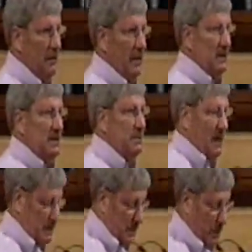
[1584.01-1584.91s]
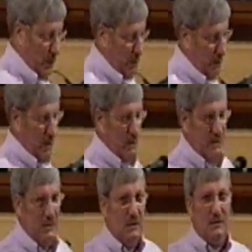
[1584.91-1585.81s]
That's sometimes the word we use
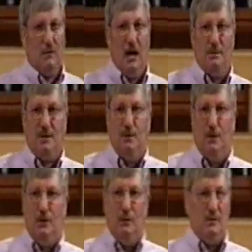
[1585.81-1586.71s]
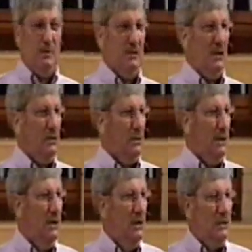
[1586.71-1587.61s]
to describe someone who is particularly
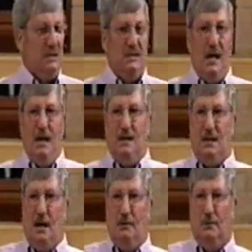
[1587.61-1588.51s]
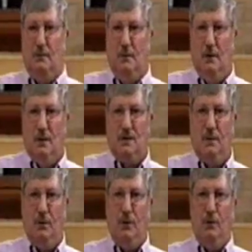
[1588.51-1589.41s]
stands out,
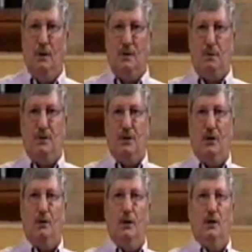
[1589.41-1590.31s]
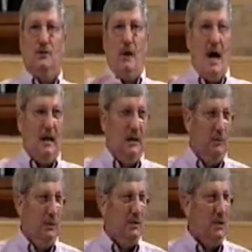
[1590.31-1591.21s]
someone who is particularly attractive,
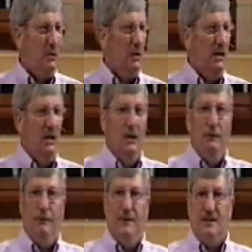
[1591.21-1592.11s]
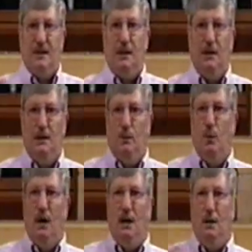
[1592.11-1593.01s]
particularly physically
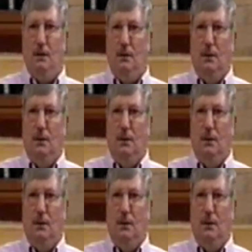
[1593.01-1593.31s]
well